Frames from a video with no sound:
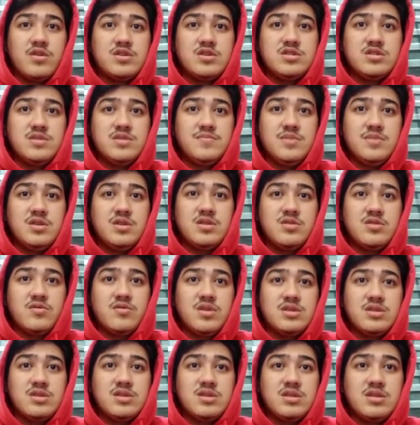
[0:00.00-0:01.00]
ownership,
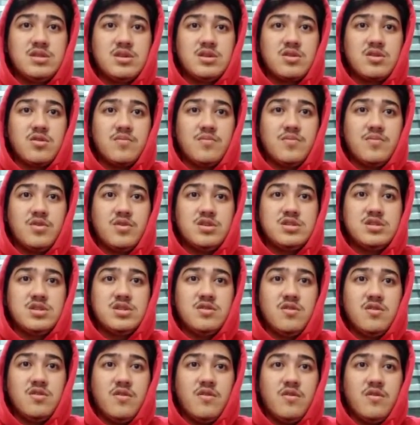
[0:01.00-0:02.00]
interest in the
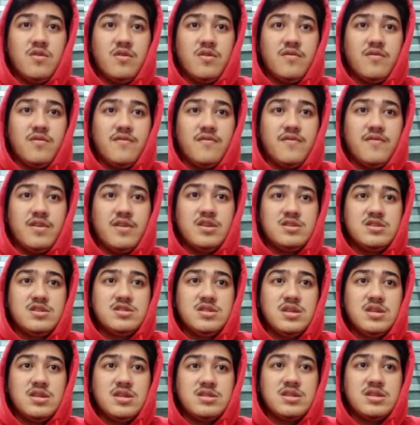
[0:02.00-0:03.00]
corporation, or
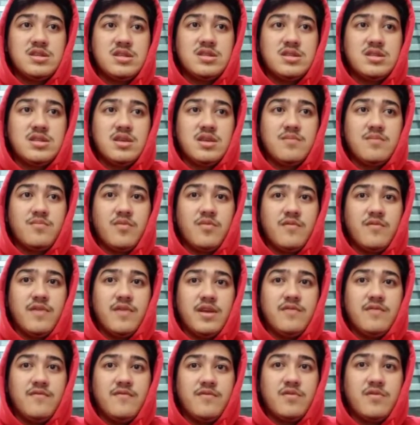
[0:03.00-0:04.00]
financial assets that
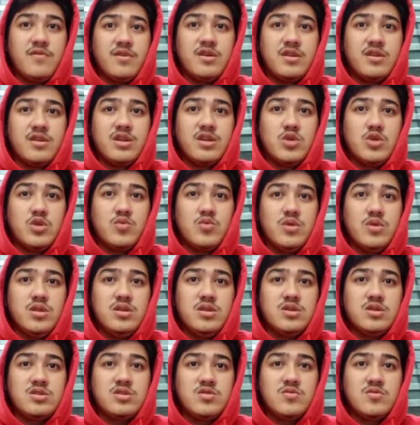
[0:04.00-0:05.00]
provide for an
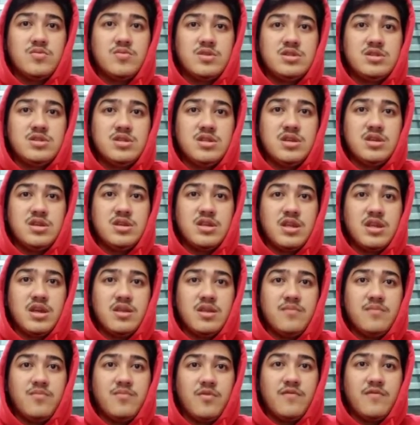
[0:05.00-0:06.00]
equal distribution in
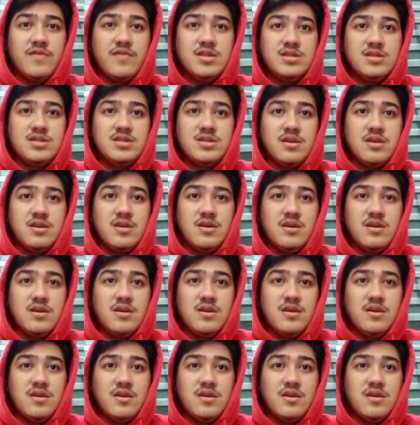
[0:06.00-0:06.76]
any profits,